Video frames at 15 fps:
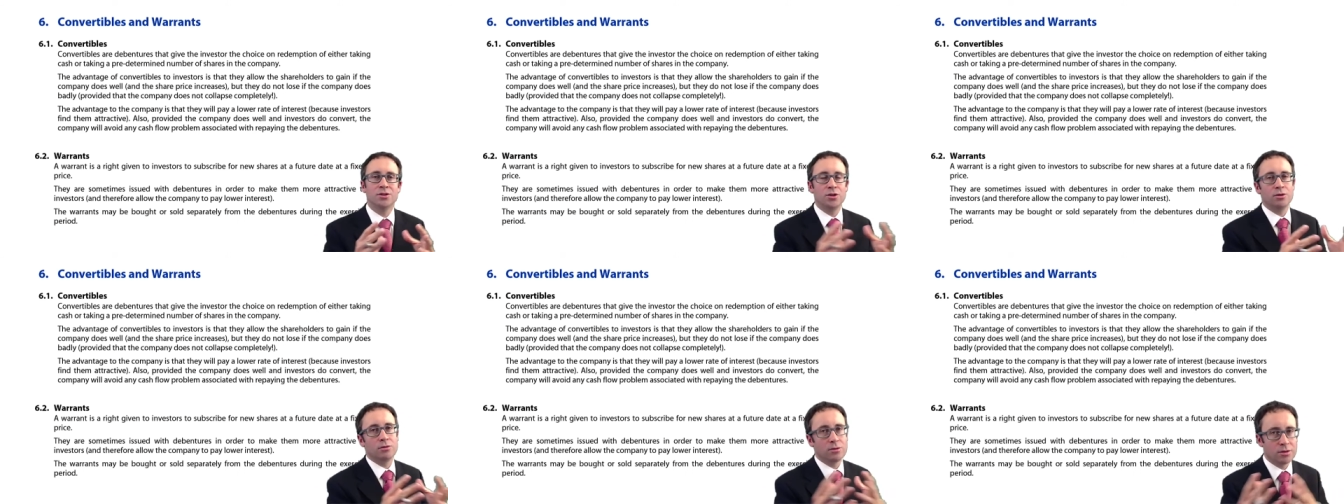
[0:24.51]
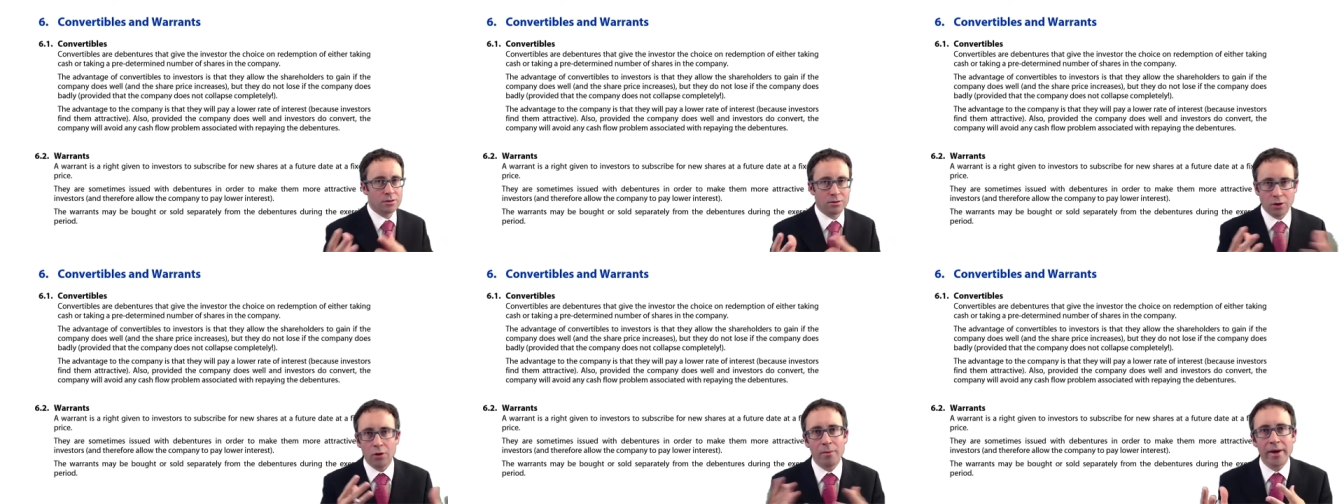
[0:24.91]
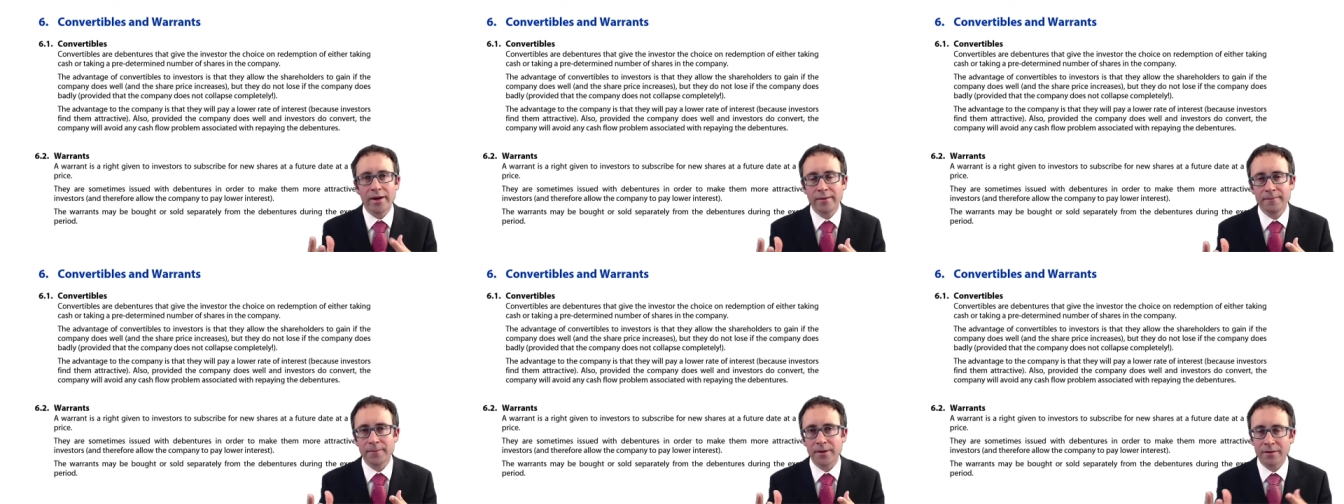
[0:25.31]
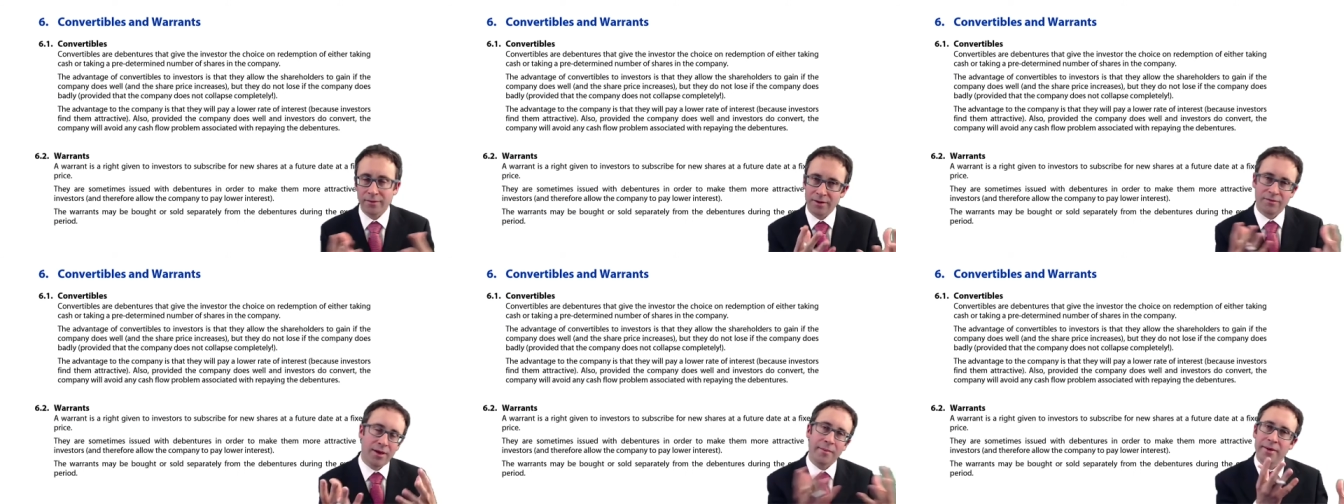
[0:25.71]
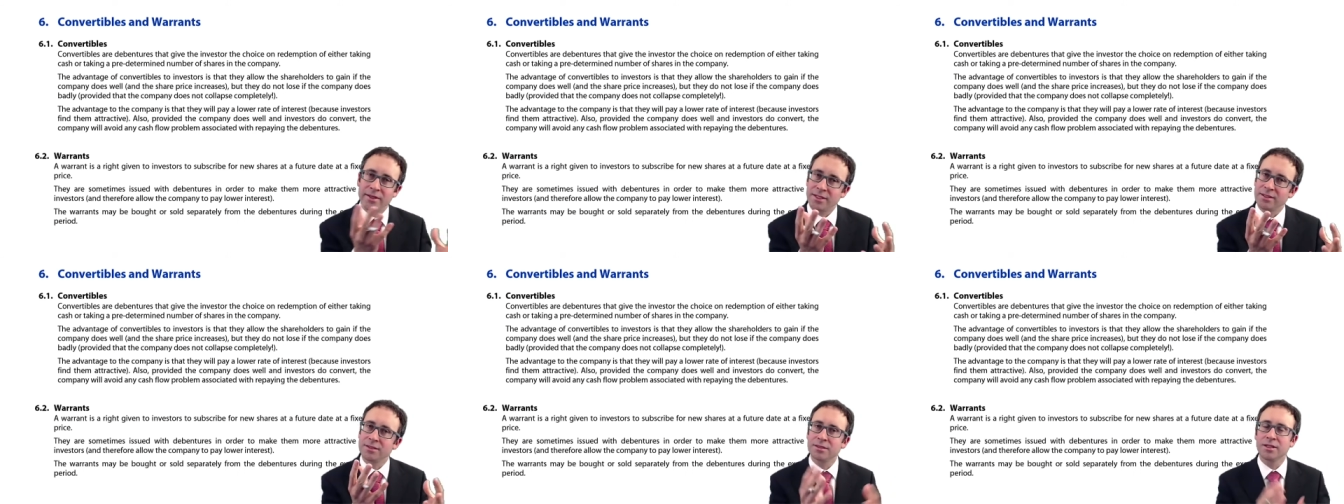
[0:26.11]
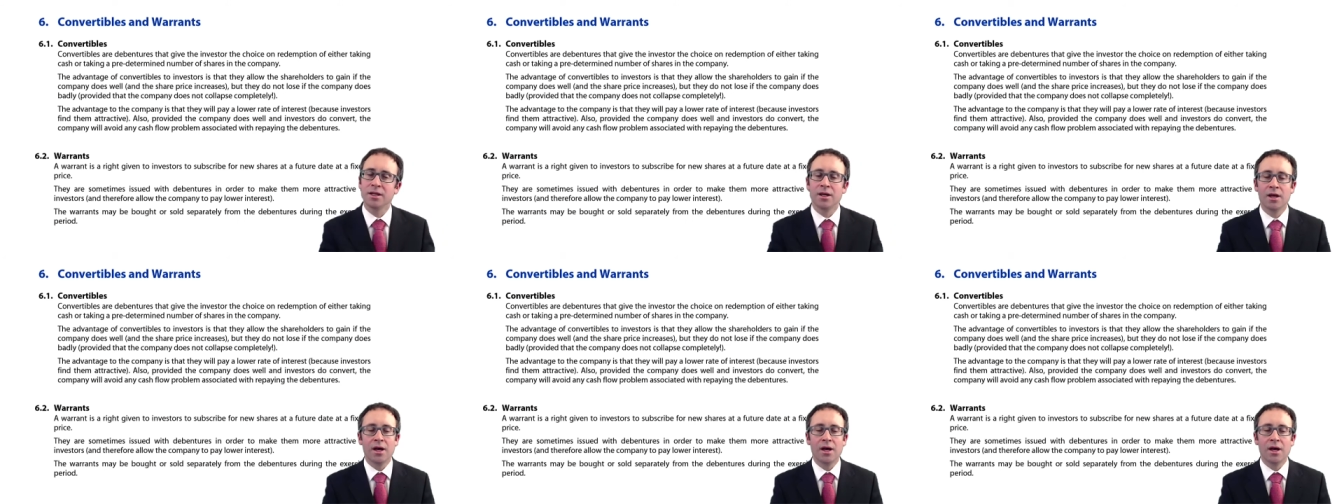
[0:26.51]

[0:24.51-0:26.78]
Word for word: students do make if that makes sense.